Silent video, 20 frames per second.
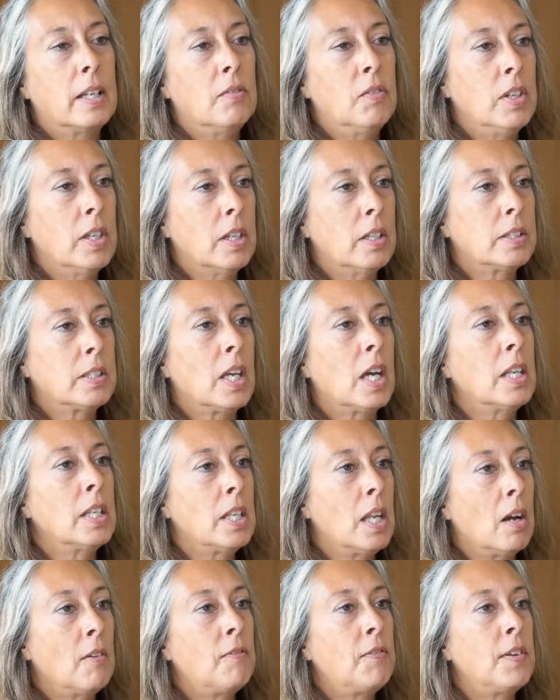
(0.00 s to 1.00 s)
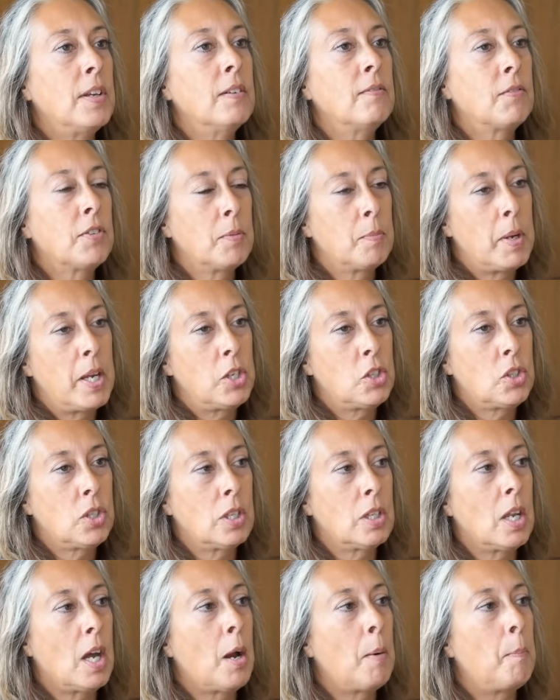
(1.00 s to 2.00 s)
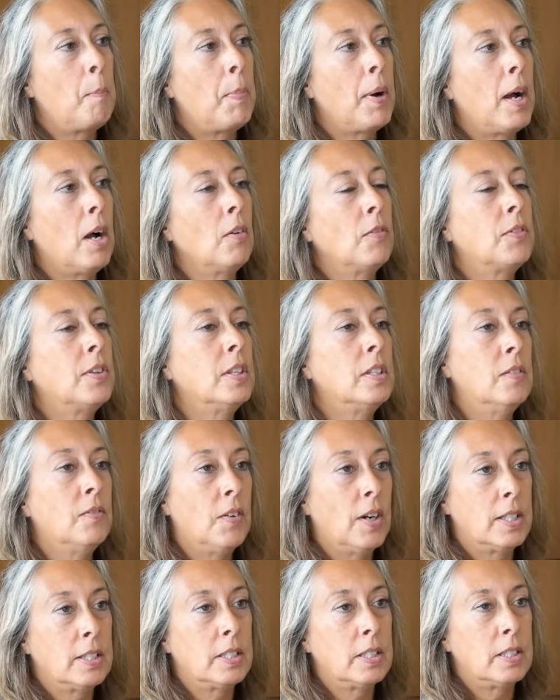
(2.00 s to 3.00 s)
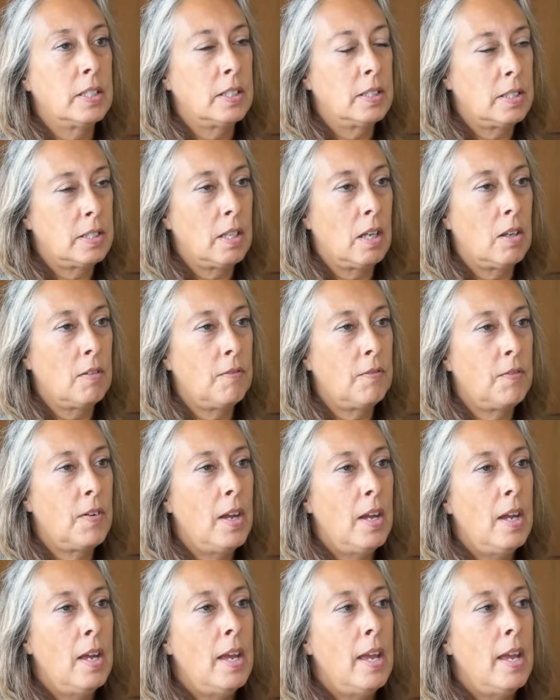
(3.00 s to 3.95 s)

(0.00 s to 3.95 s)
giving us enough information about the devices itself.